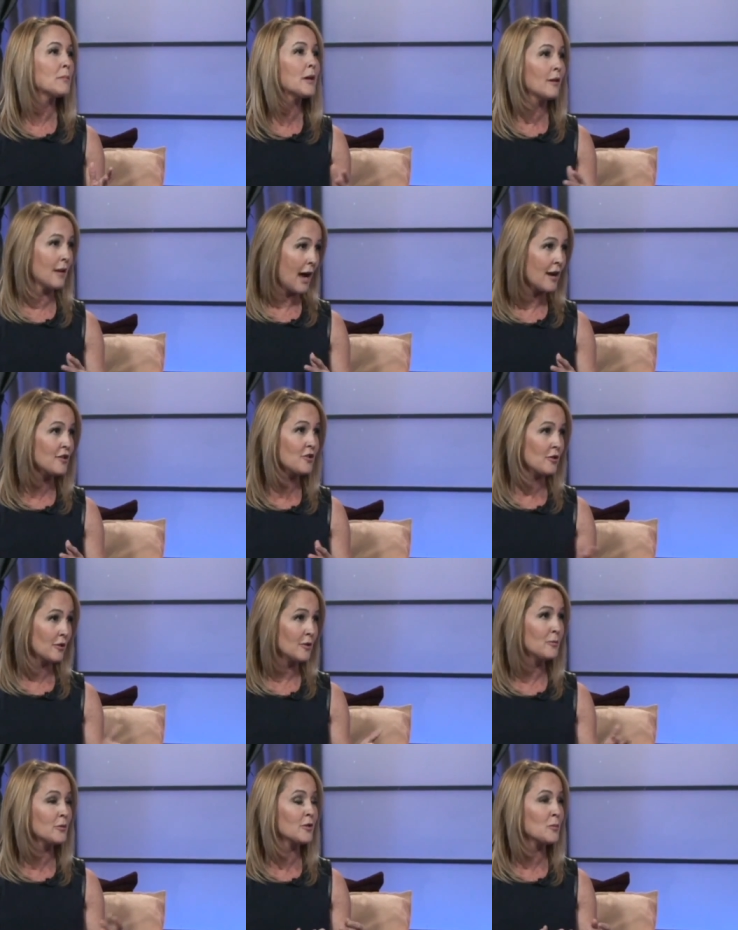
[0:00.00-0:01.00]
Bill Asher,
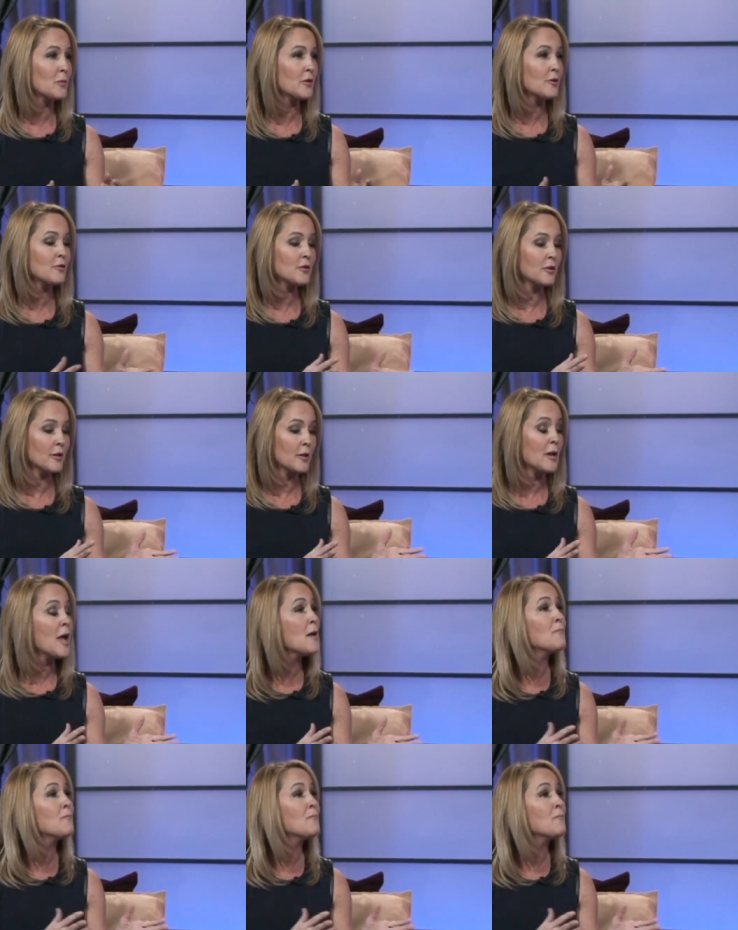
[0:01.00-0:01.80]
who was the producer,